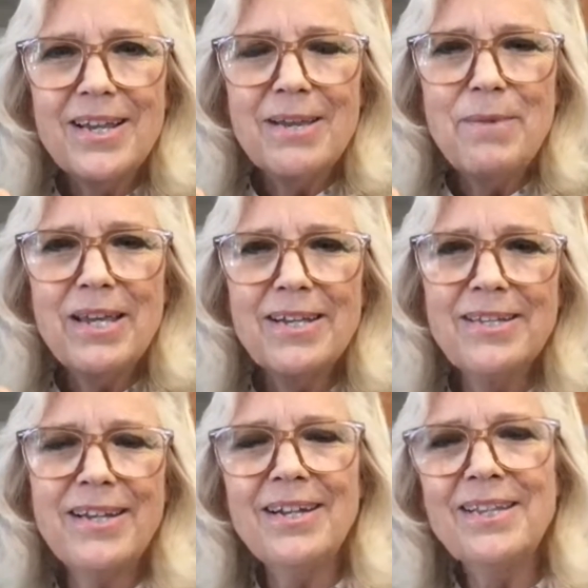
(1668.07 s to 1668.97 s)
because
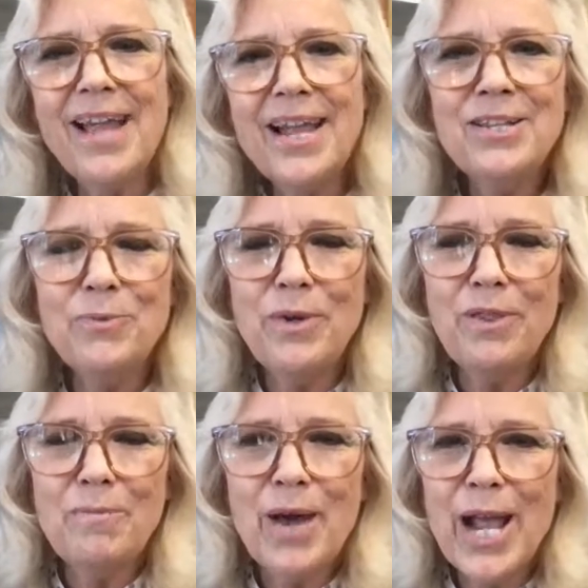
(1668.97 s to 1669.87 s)
it aligns
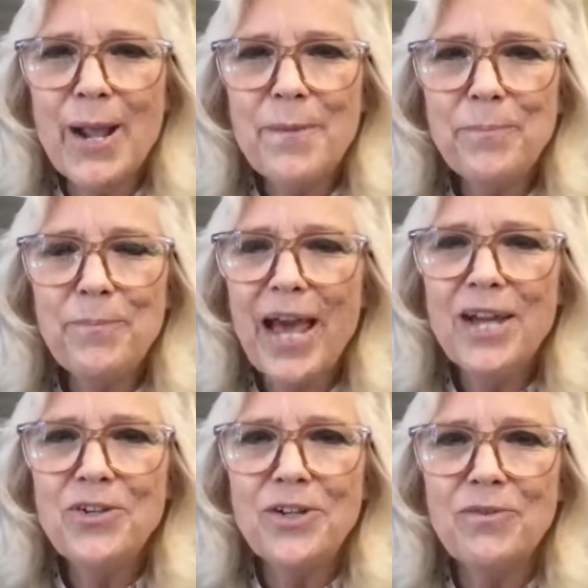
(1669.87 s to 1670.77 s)
with my
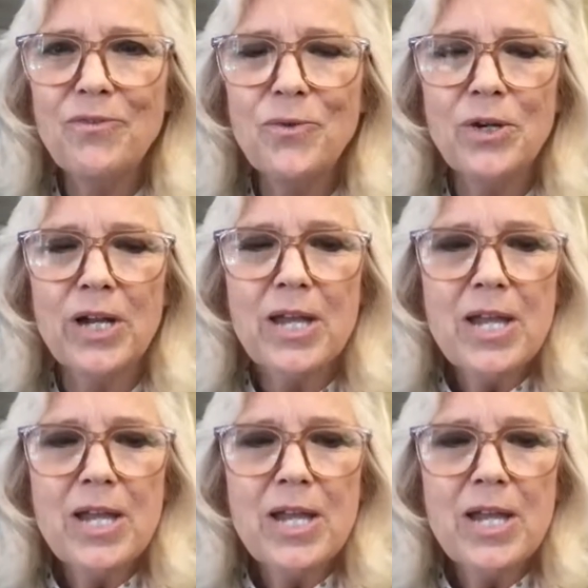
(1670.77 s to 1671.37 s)
passion for